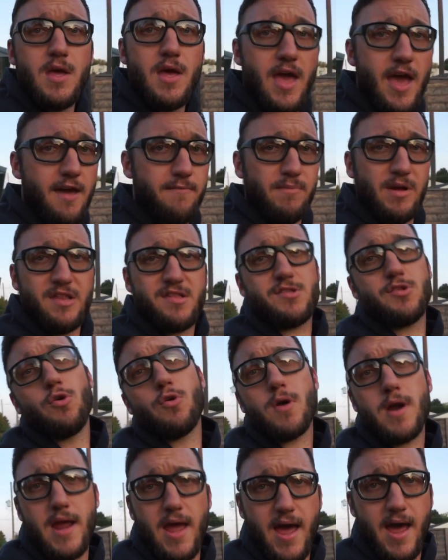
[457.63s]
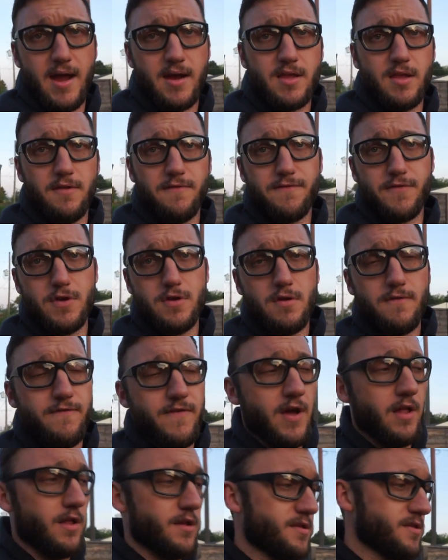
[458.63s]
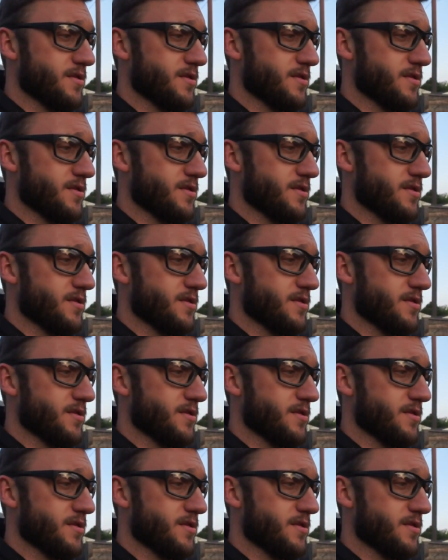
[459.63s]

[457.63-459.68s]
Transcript: have my story active for you fellas.